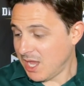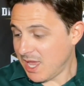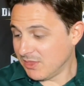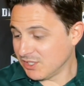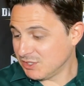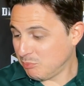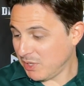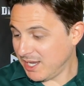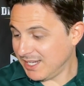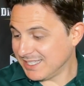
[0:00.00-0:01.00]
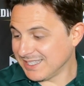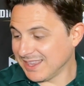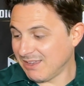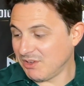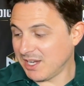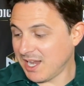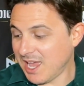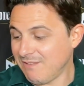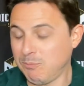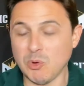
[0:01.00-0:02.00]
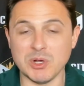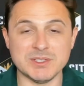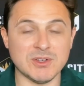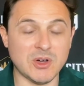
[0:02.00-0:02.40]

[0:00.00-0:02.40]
And the spread is 11.5 points.